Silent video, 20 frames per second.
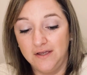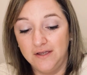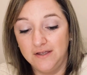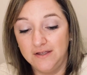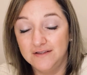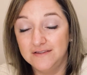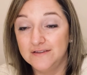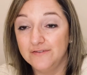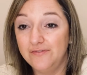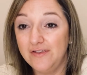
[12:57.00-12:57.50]

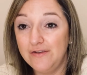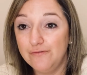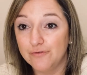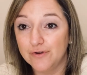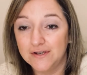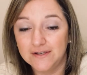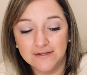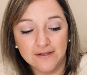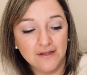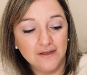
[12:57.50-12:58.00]
it's a
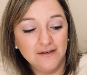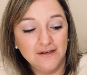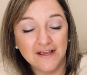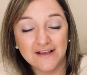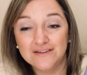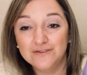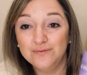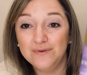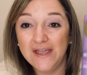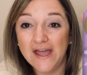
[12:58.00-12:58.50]
favorite.
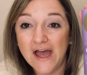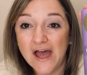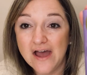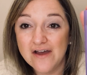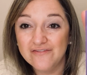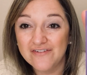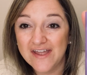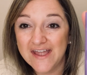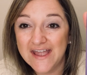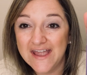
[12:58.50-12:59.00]
Next we
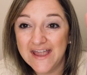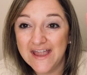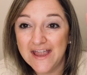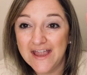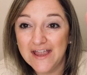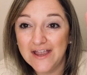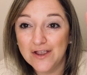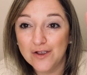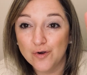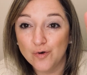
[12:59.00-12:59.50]
have
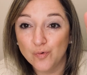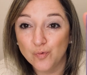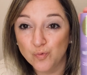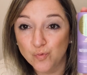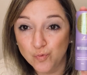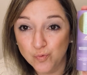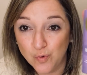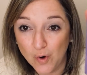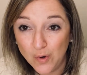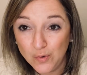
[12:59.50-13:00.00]
a
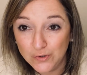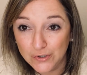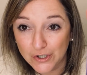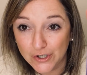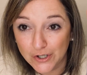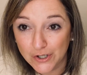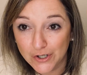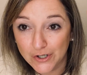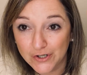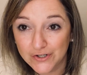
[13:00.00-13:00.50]

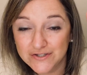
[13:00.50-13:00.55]
roller.